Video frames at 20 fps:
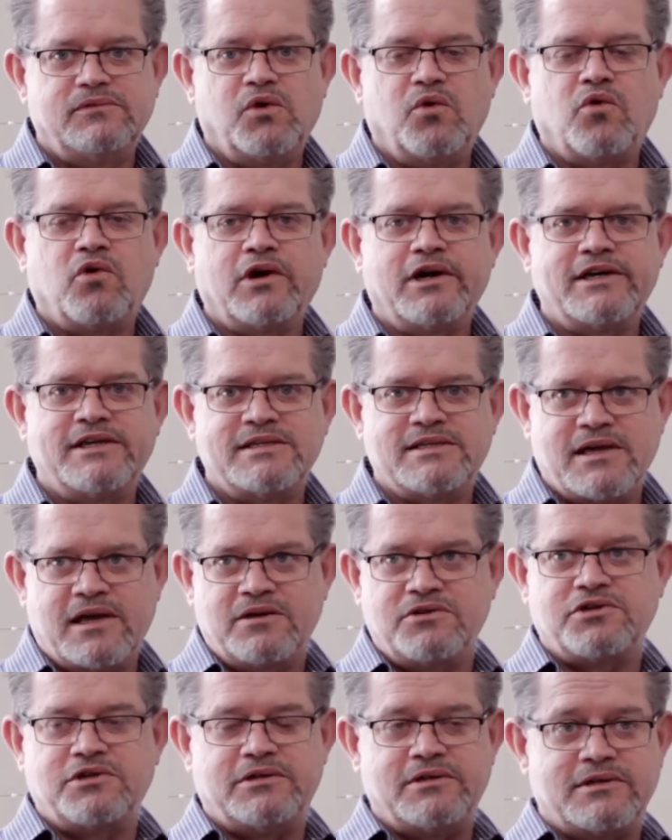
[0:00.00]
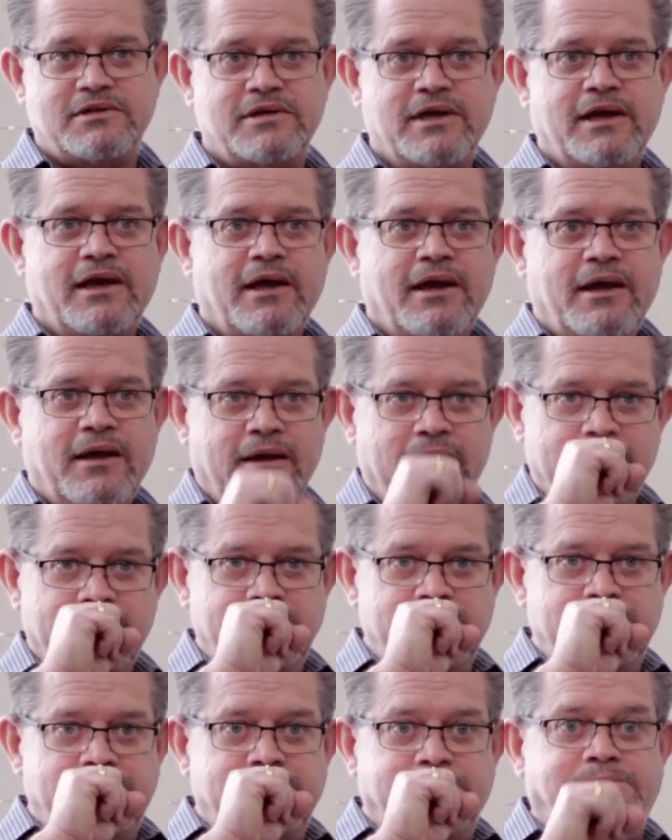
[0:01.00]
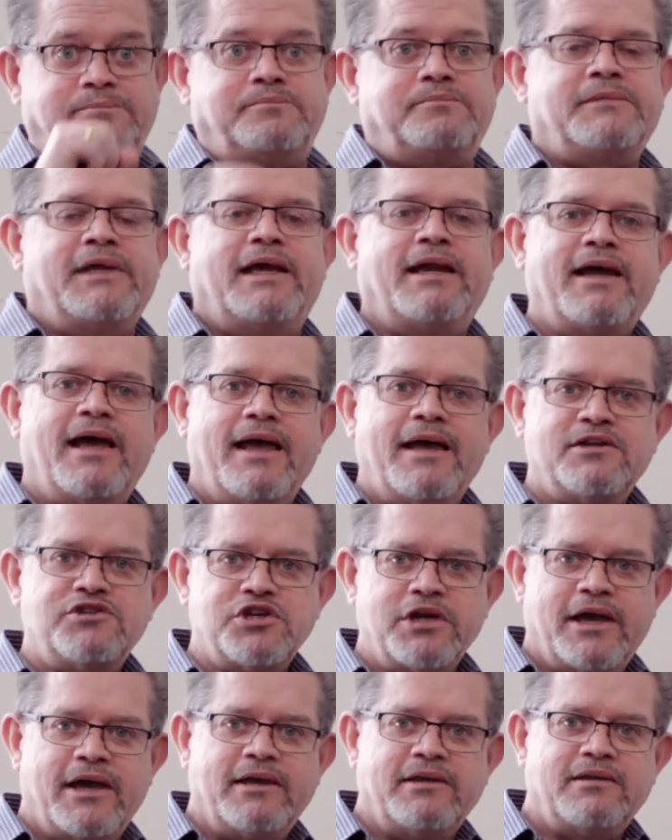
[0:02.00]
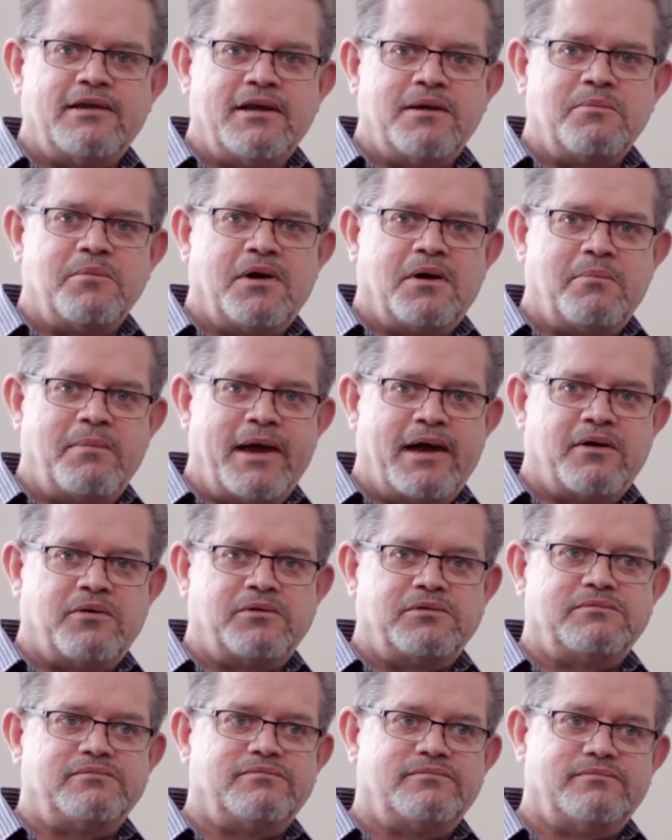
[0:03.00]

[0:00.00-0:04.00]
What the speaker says: organizations, and I educate them about